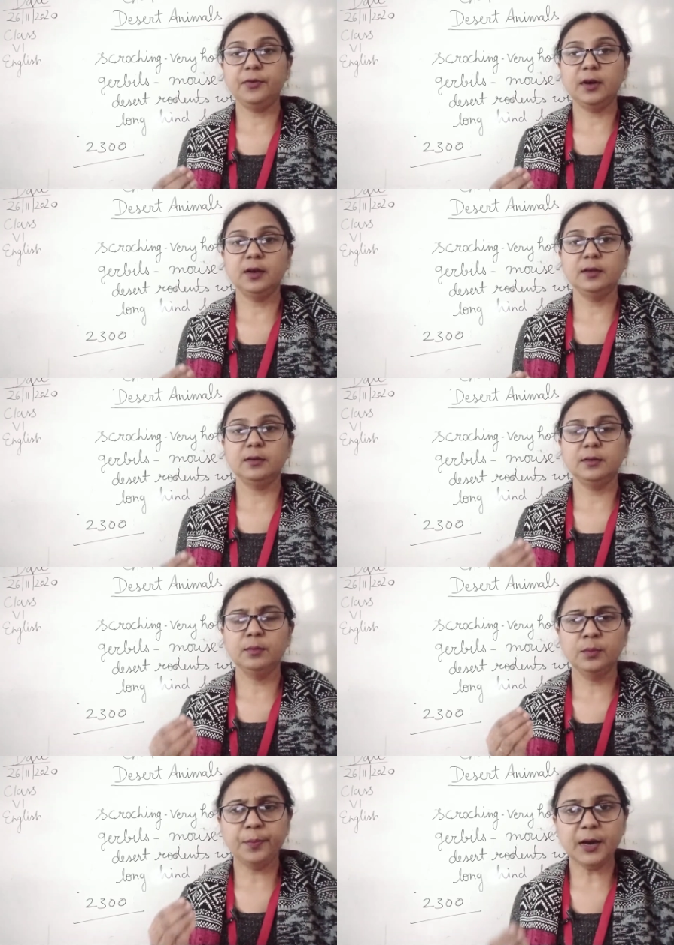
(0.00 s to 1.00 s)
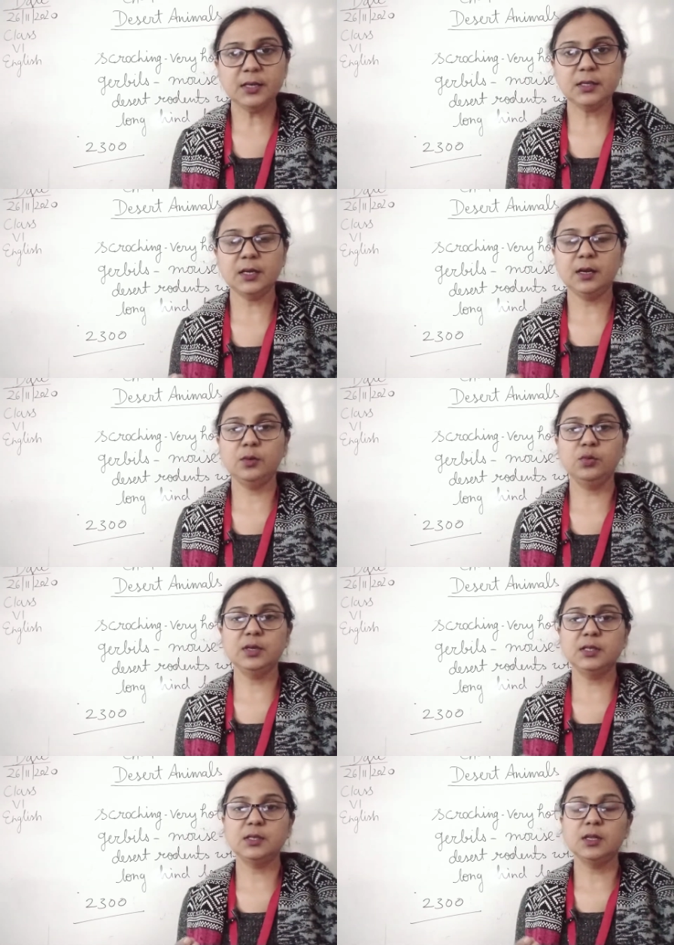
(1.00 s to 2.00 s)
a person who
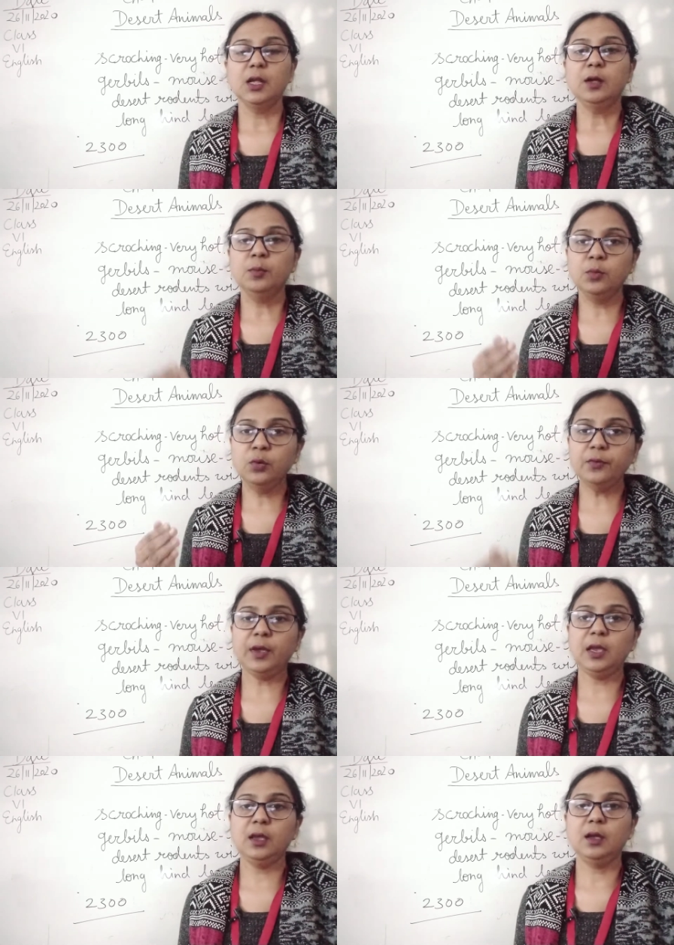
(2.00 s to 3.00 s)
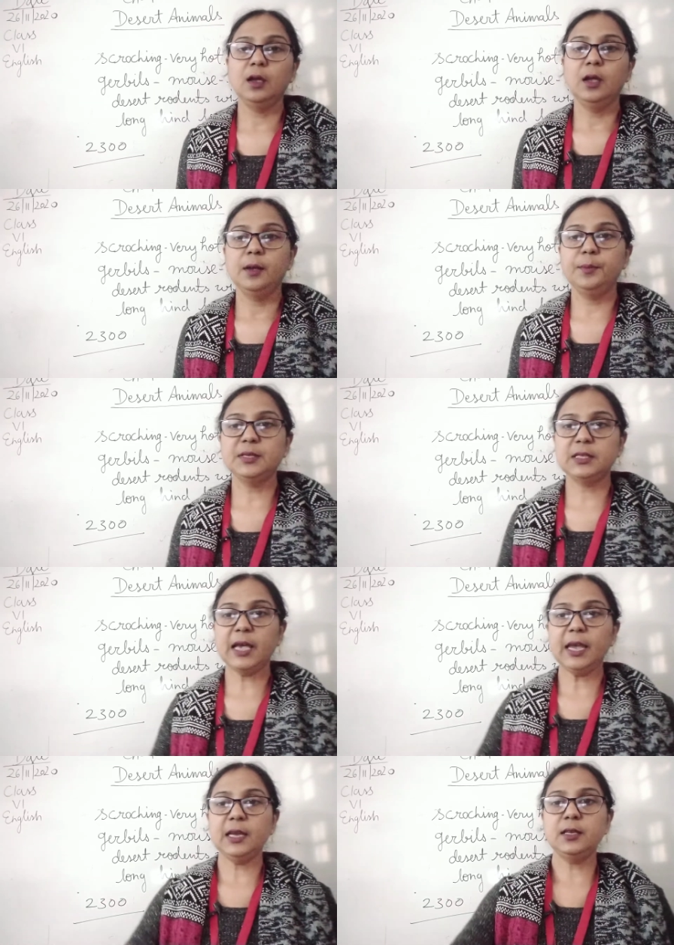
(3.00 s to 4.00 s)
is moving
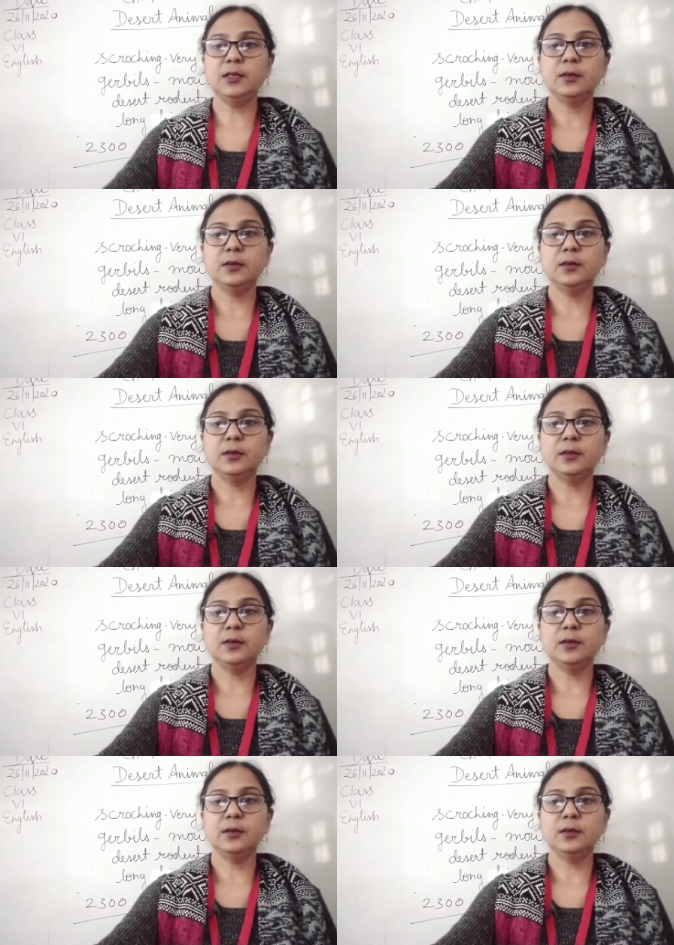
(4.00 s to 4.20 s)
beside,